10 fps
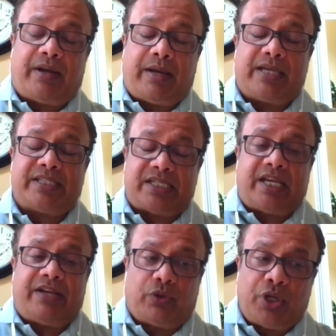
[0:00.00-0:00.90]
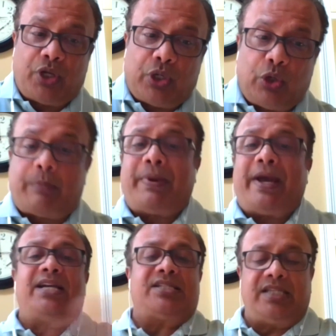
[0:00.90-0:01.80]
as I say, if you look
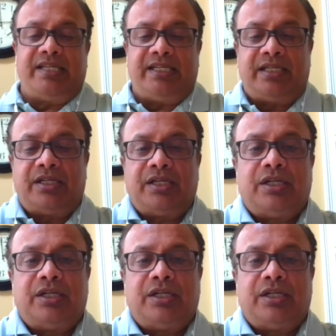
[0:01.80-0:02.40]
past the